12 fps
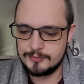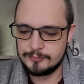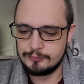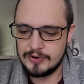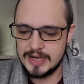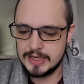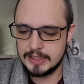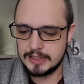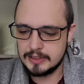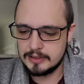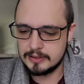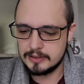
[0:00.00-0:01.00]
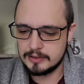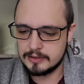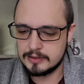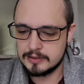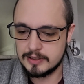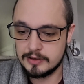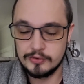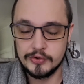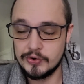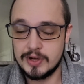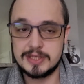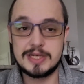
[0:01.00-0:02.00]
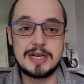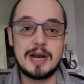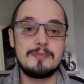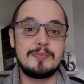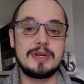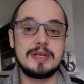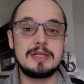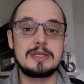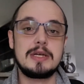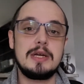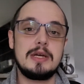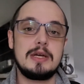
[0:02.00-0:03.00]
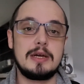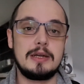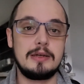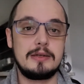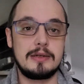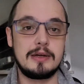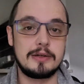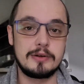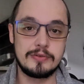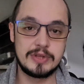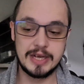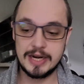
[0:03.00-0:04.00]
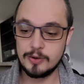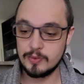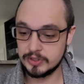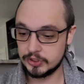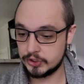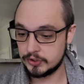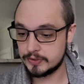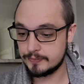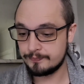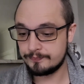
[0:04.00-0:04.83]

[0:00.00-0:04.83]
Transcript: really, because I don't trust companies, and I don't think anyone should.